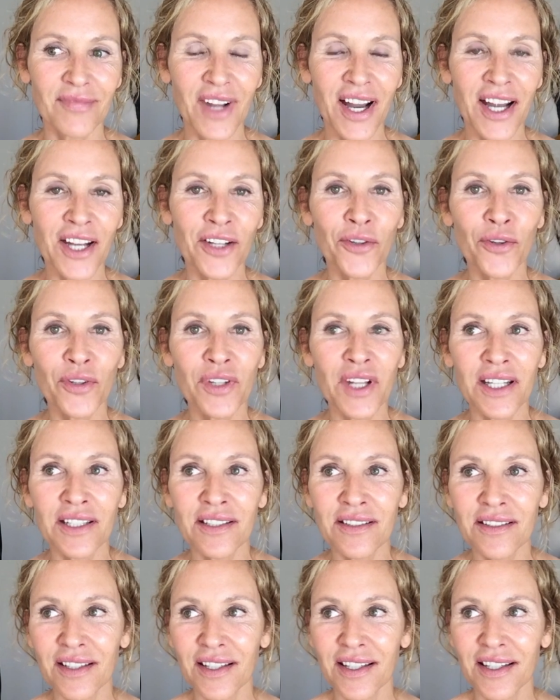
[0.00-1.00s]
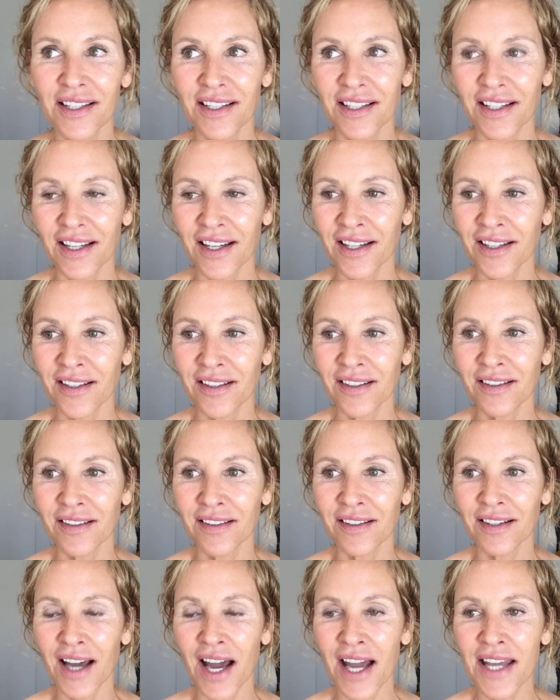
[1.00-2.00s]
I know that
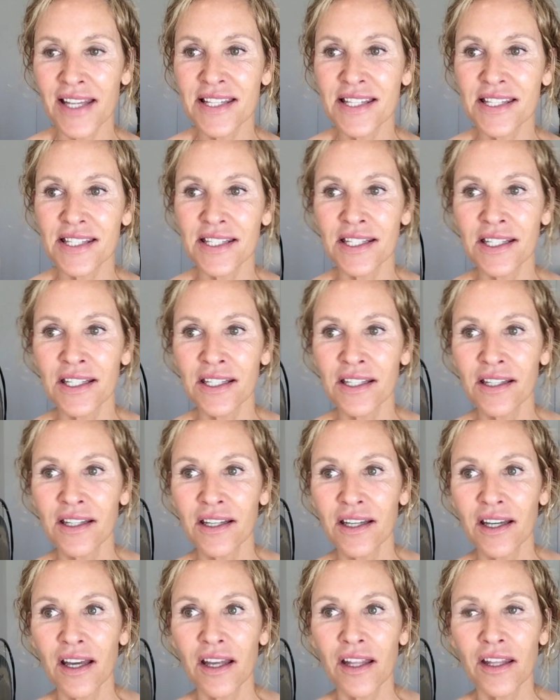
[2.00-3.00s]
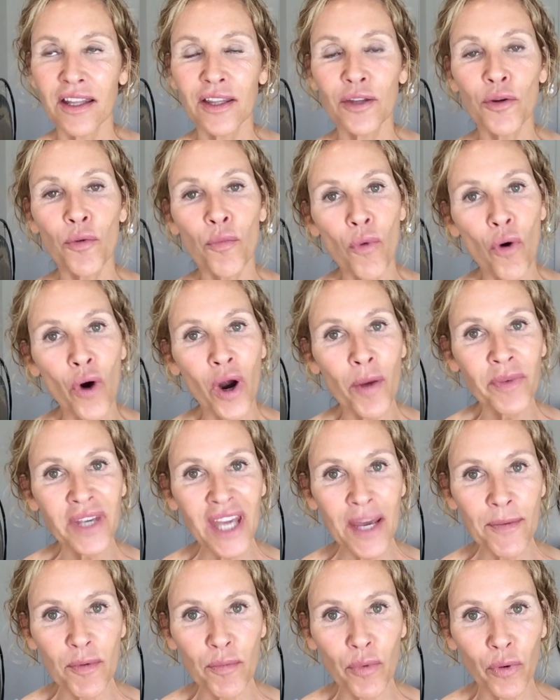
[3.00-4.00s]
I see the more I'm
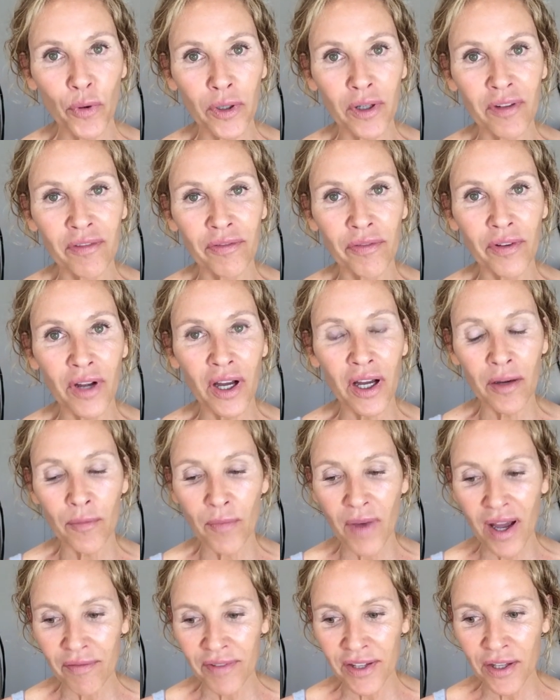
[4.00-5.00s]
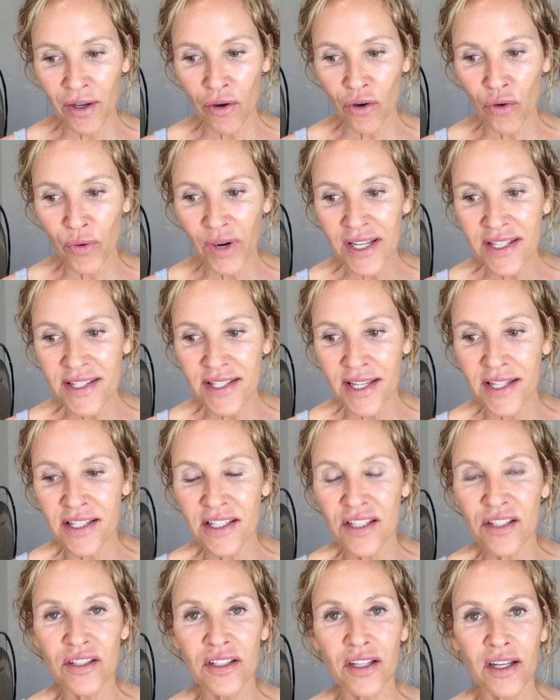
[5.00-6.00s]
capable of having a great
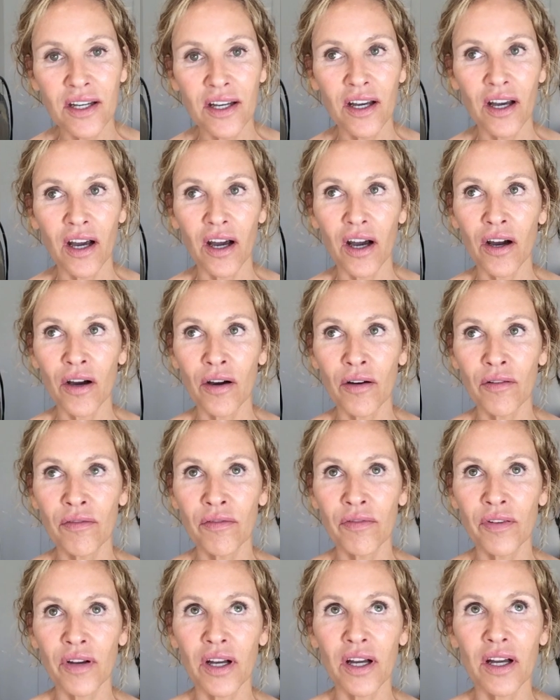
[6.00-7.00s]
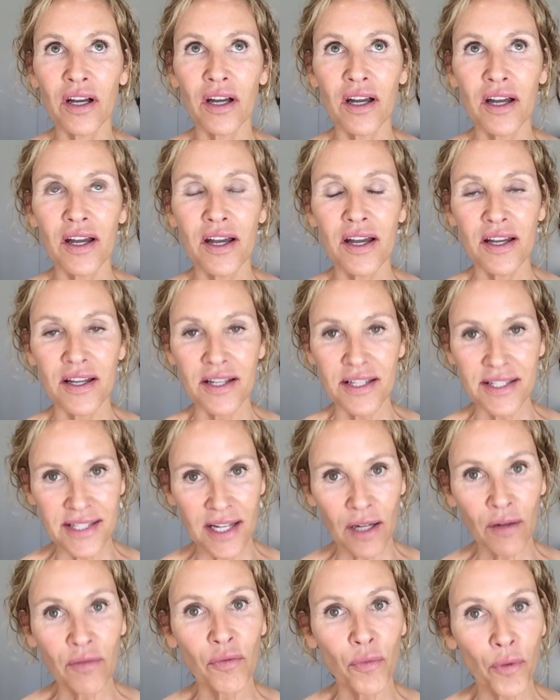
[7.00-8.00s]
sense of
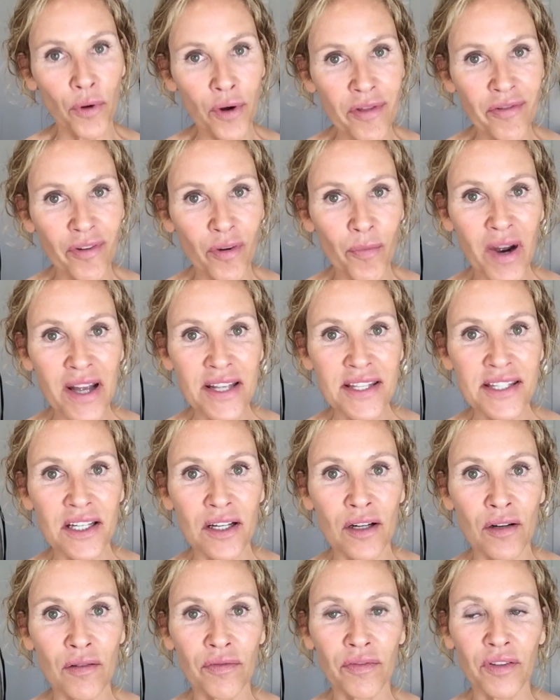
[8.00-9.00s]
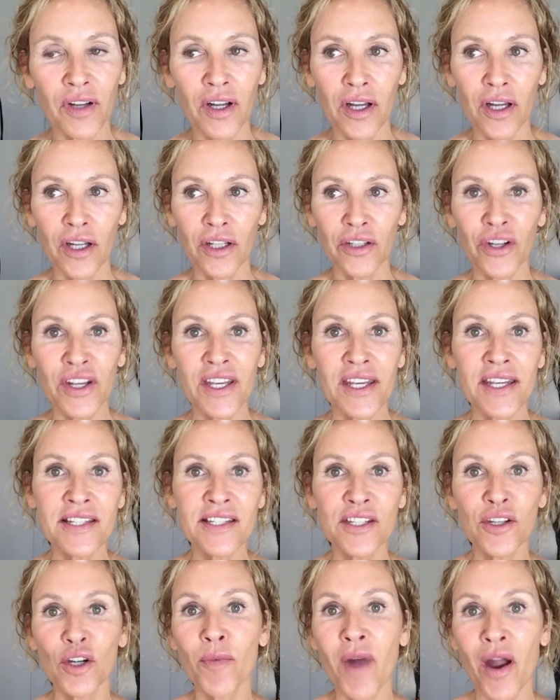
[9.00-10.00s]
self-worth for myself, the
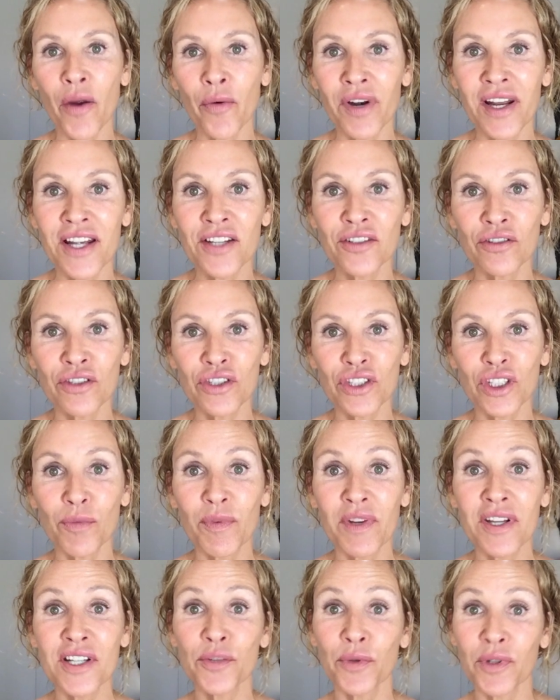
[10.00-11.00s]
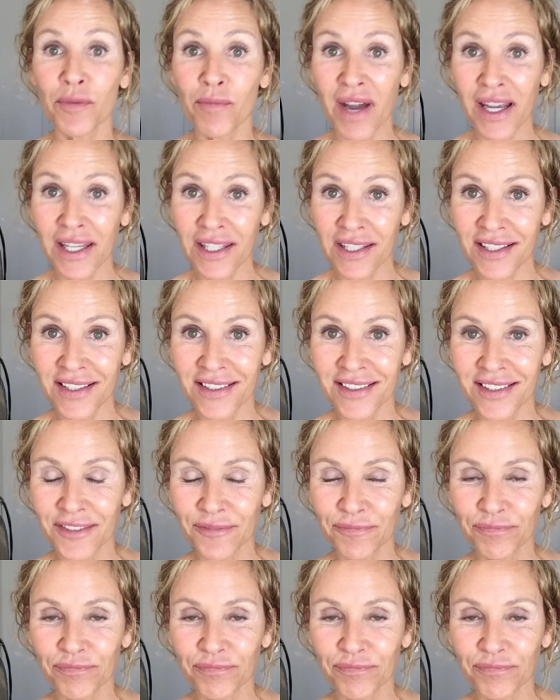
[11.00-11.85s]
easier my relationship is with my kid.